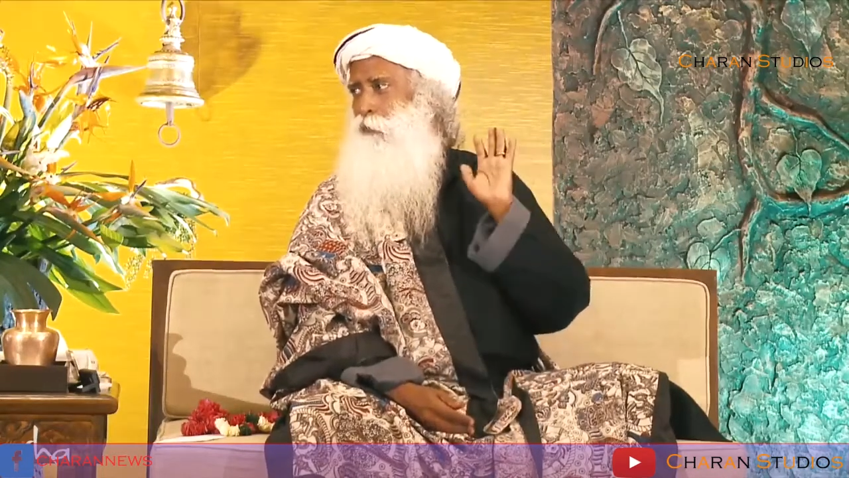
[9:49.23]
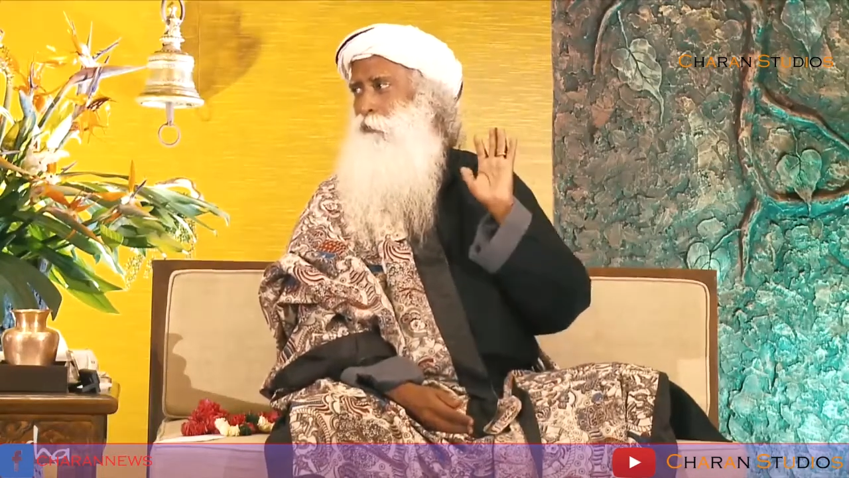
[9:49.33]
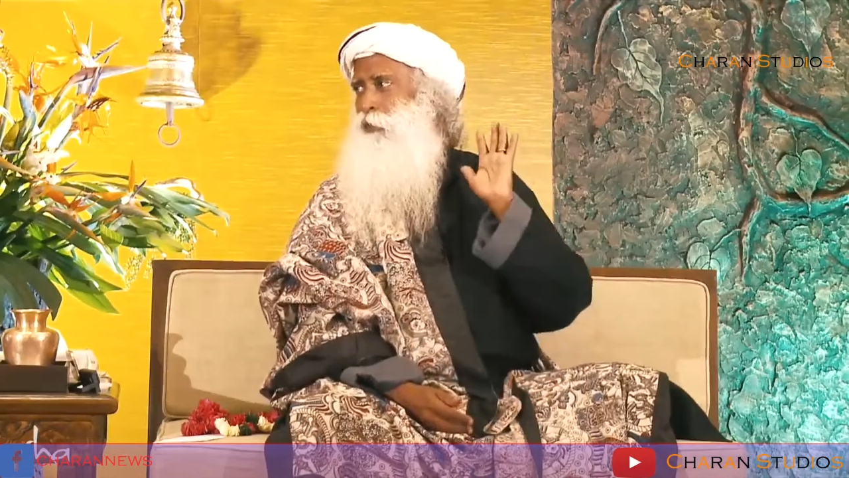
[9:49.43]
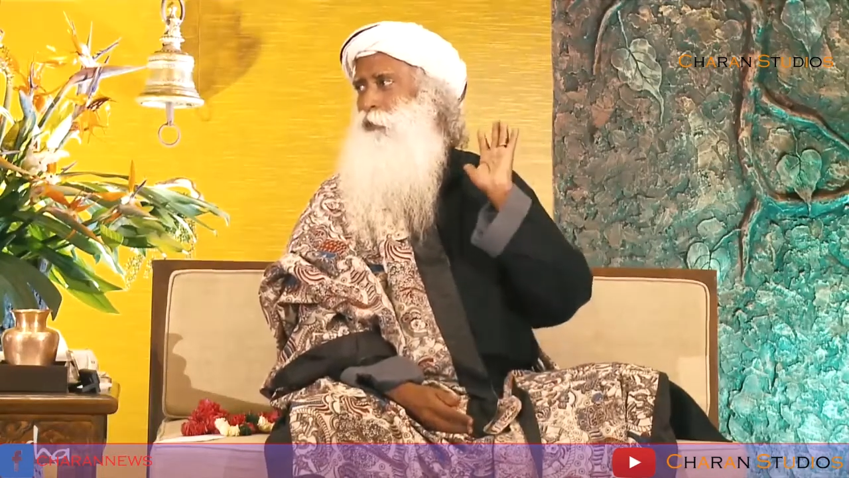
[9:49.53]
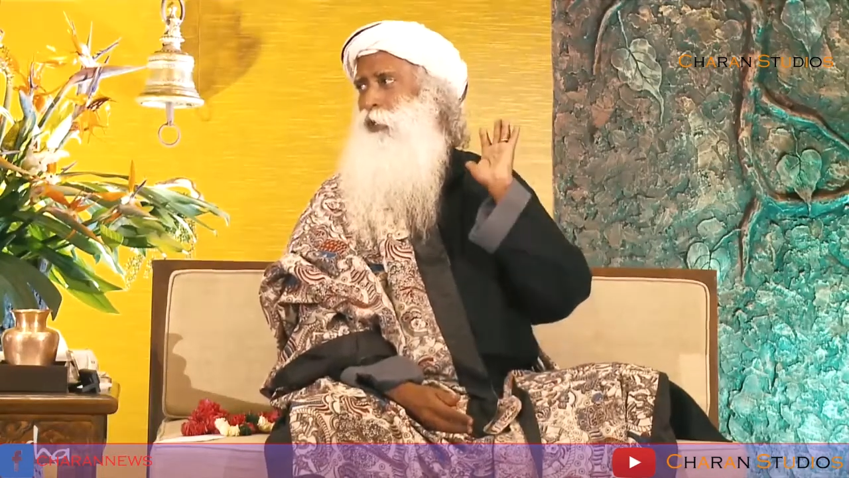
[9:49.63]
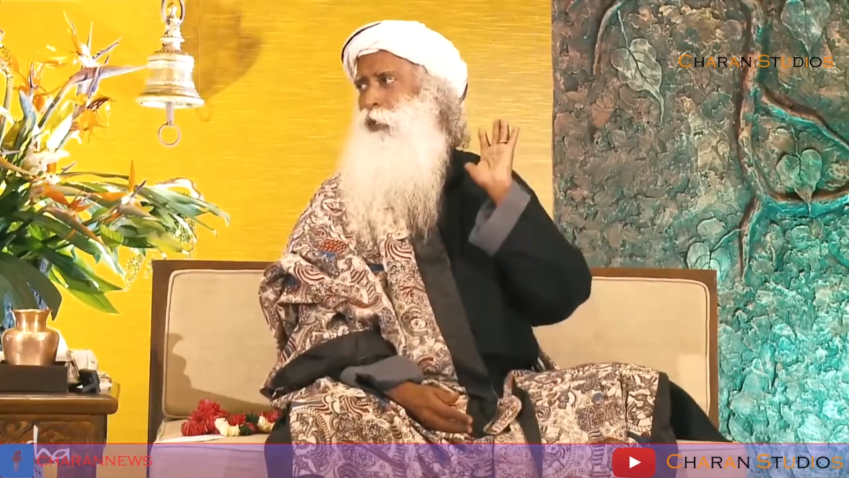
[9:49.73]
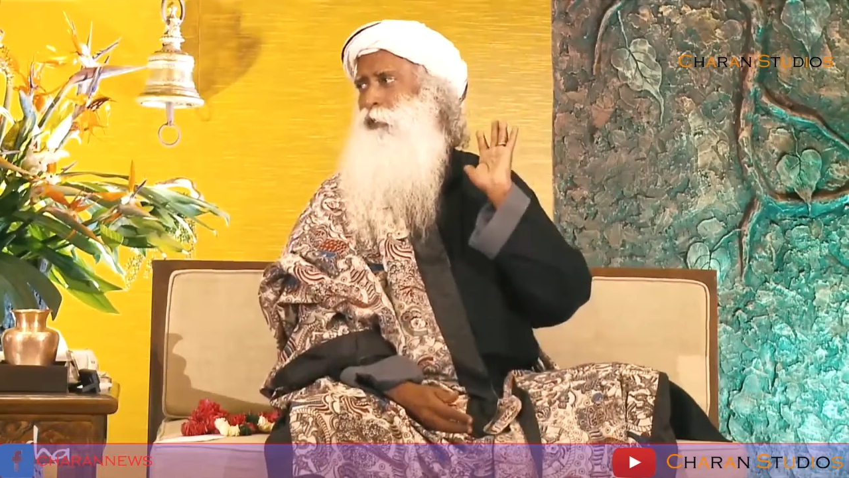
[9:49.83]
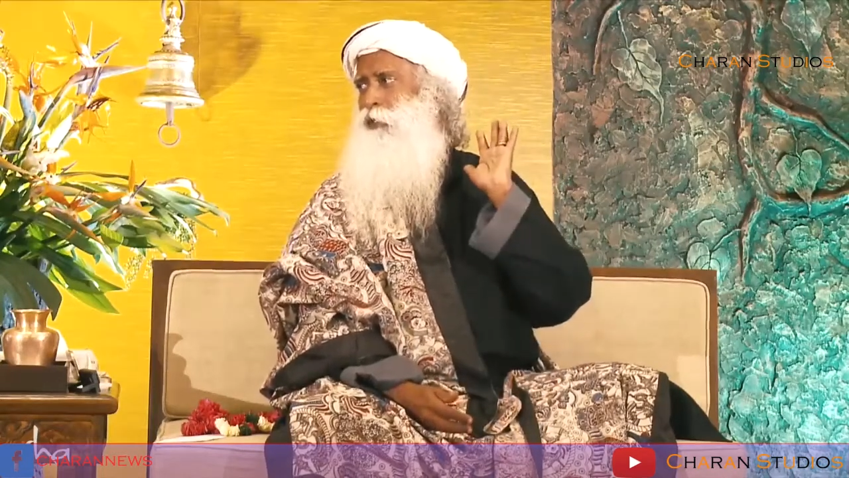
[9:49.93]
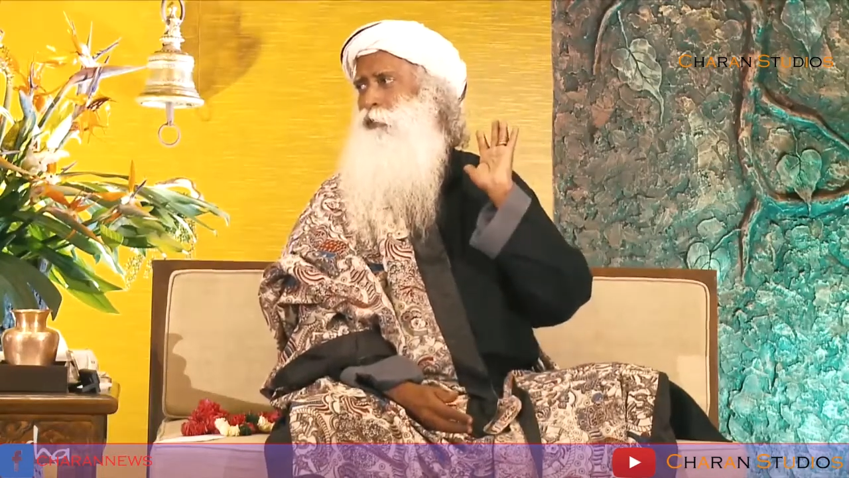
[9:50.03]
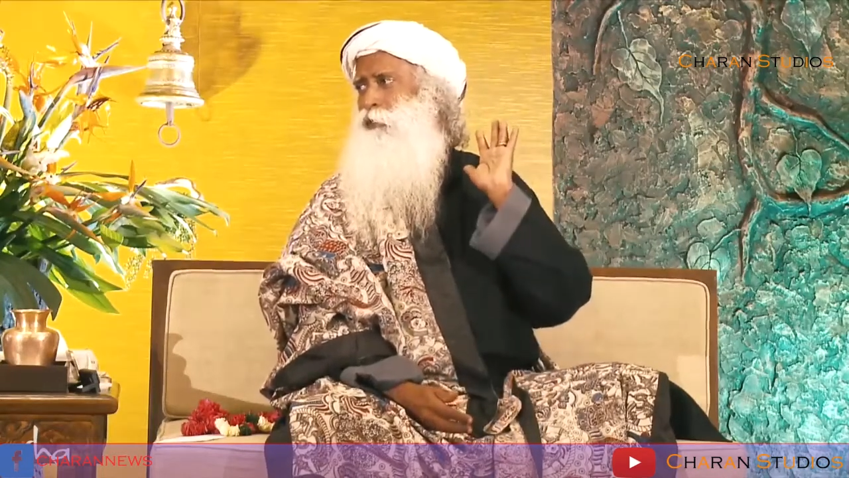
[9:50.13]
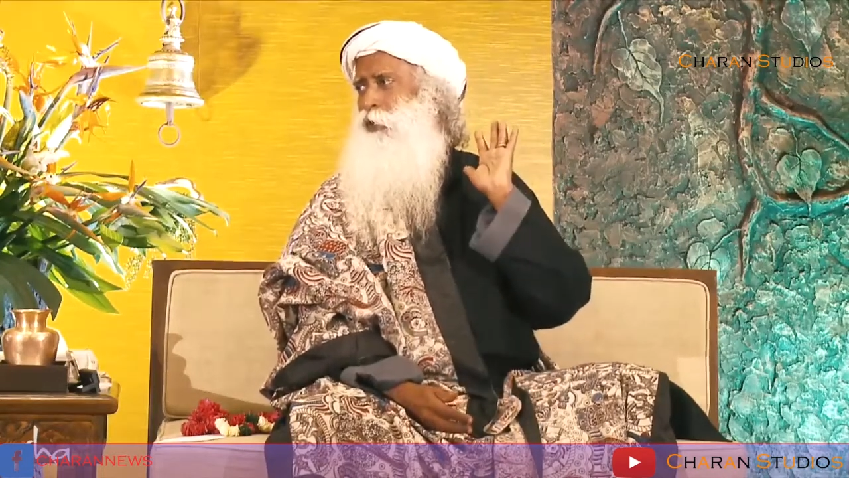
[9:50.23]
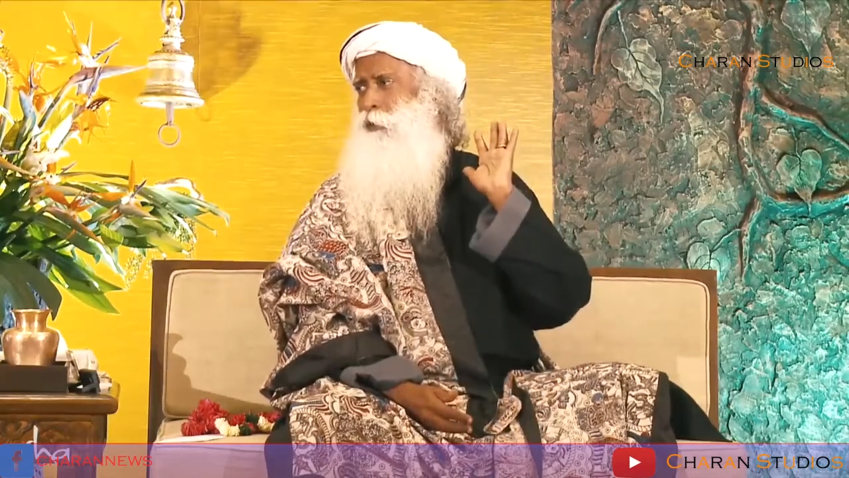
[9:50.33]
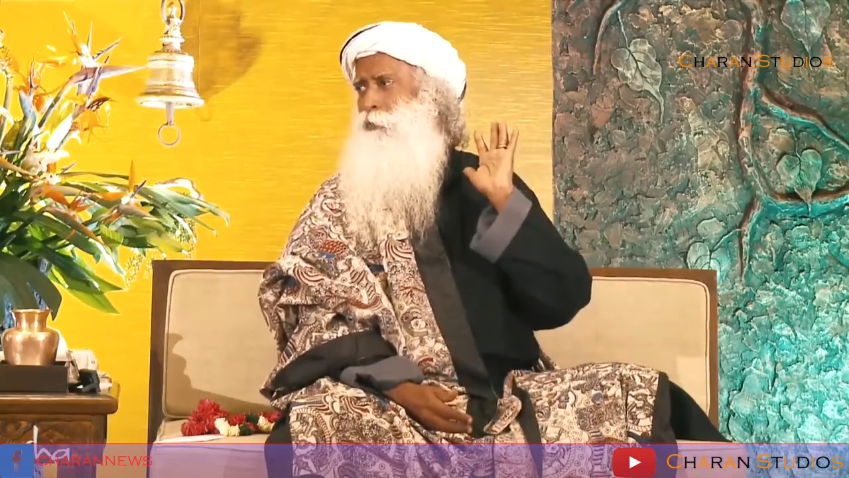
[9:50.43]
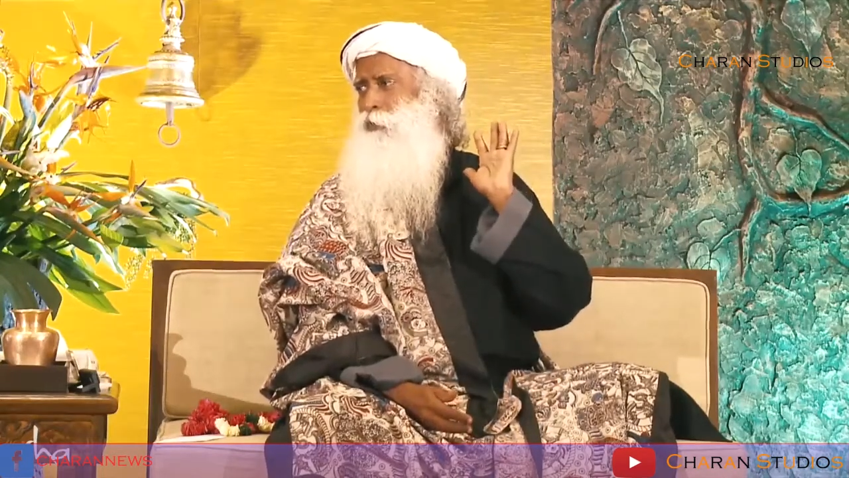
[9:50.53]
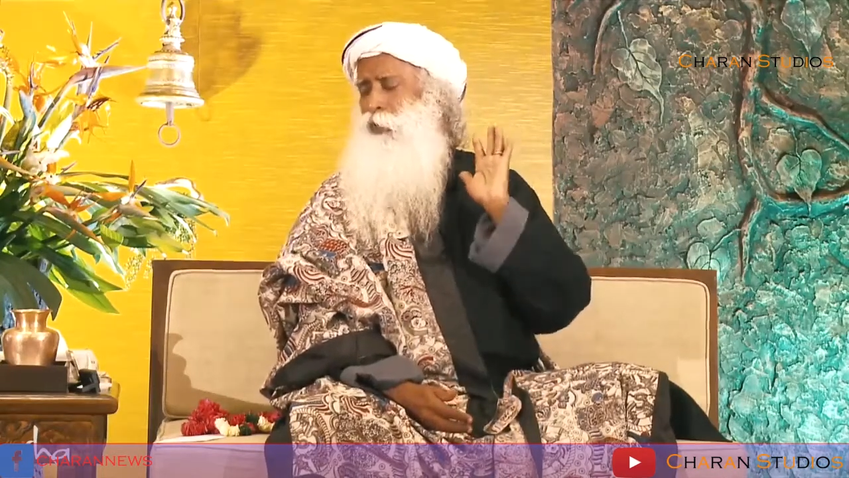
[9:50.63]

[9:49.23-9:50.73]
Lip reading: Once diarrhea stops,